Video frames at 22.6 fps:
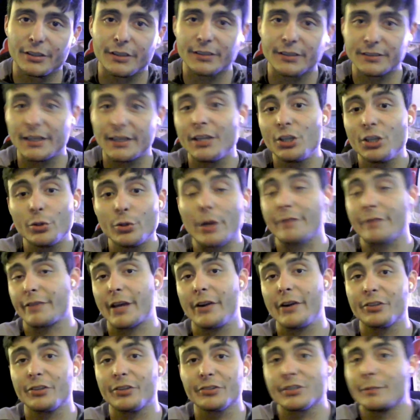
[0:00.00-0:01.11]
Because they do have
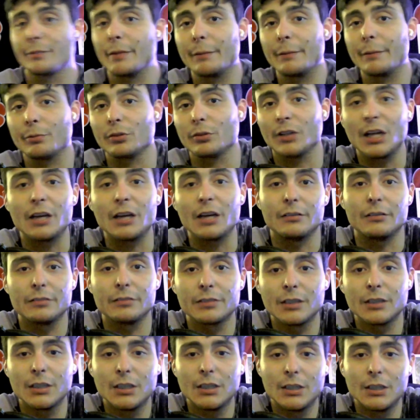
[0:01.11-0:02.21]
characters that people love.
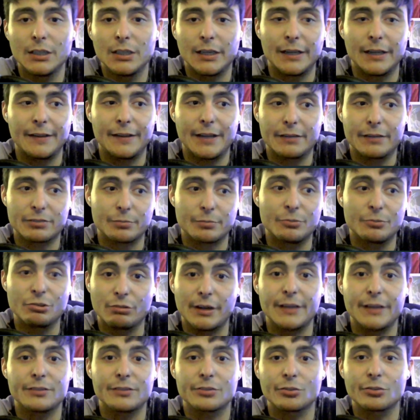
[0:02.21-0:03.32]
And they have some
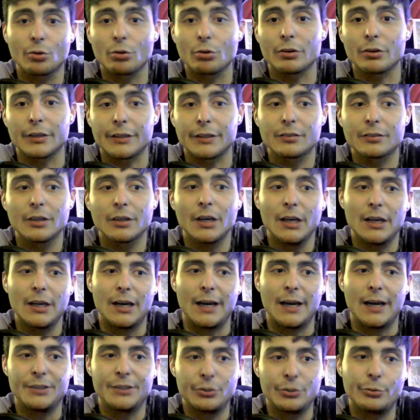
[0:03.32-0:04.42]
great stories.
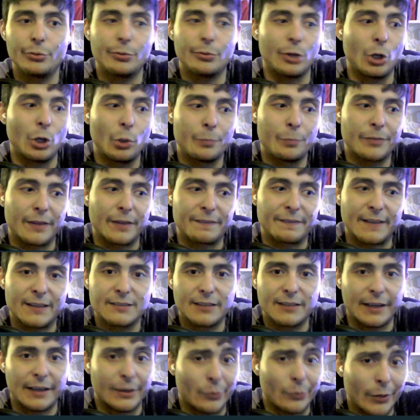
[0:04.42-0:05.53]
I do hope that they
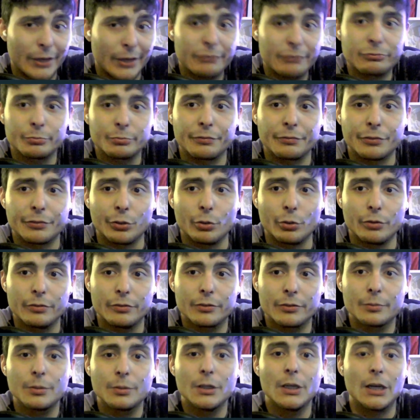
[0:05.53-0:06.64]
stay away from a few of
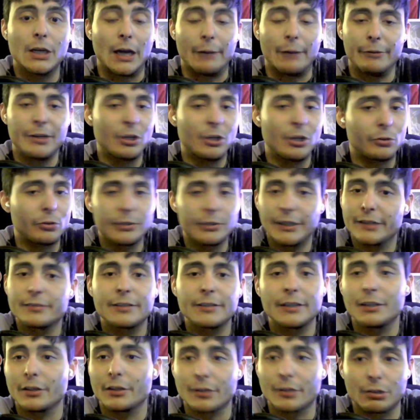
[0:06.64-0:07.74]
them. We don't need to see
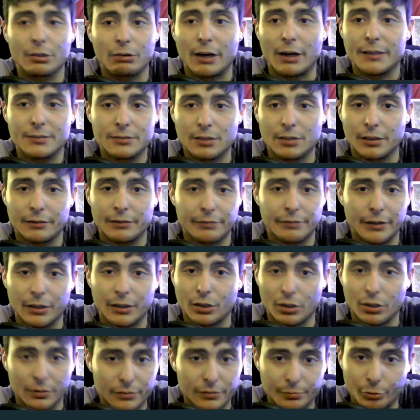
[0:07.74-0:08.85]
another Crisis on Infinite
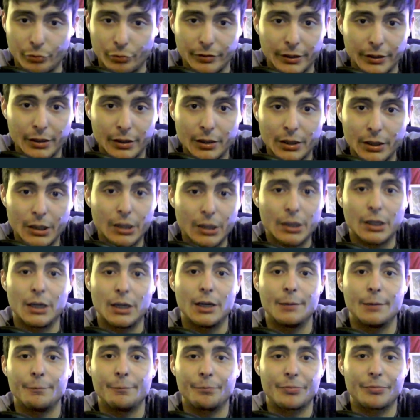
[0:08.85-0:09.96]
Earths movie.
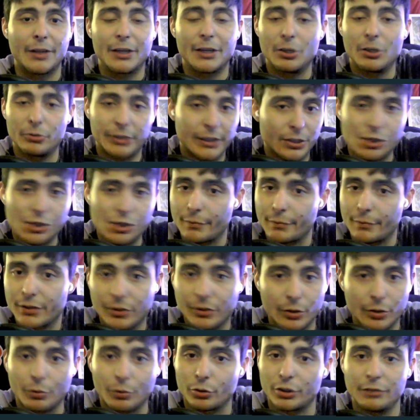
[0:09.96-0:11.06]
They don't need to jump into
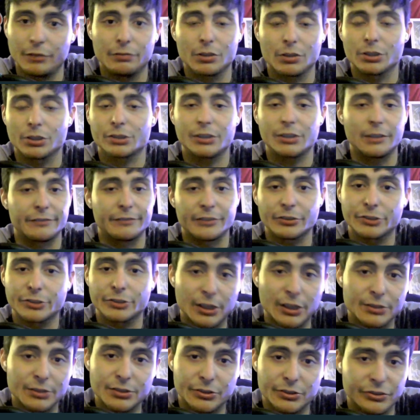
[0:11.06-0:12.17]
the multiverse stuff. There's
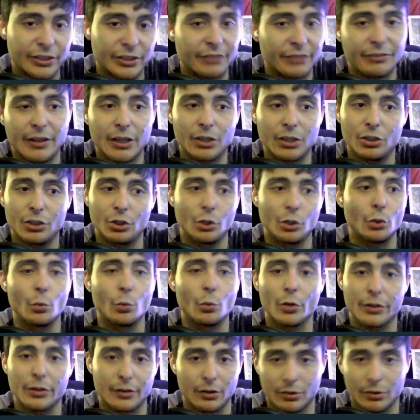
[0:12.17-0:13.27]
tons of stuff they can do
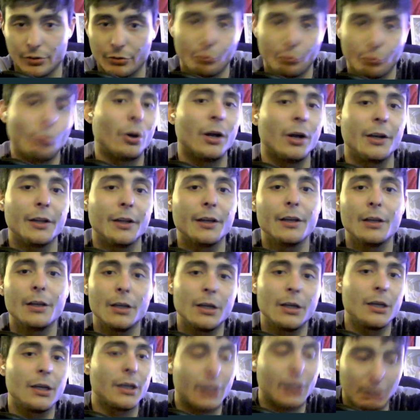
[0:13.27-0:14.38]
with Earth 1
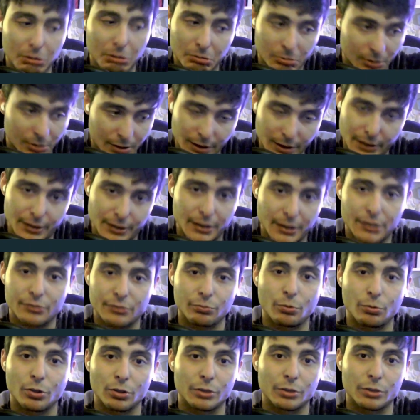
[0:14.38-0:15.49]
in this
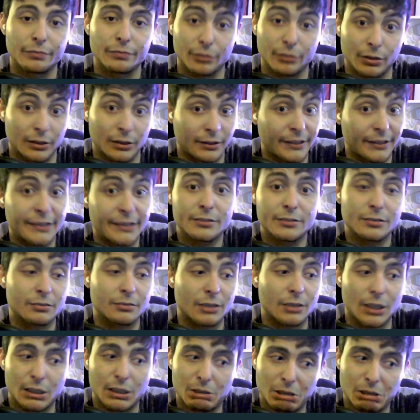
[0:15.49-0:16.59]
world for at least
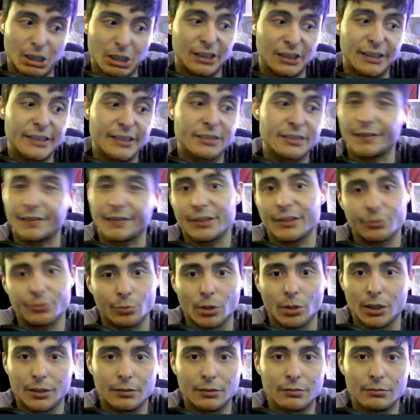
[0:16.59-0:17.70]
Phase
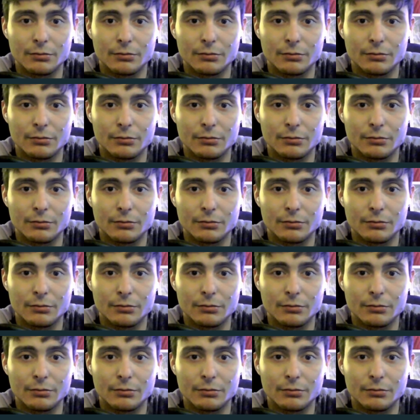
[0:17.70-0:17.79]
1.